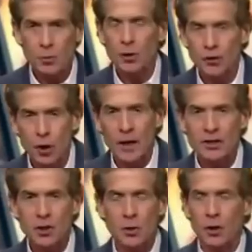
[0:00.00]
with no
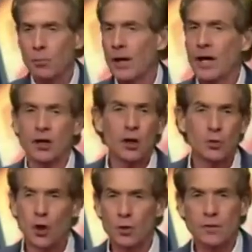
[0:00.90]
Antonio Brown, and who
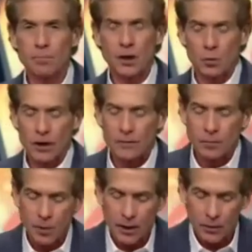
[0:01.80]
knows if Ben will even
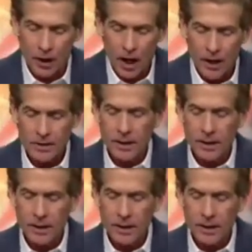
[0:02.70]
play or not.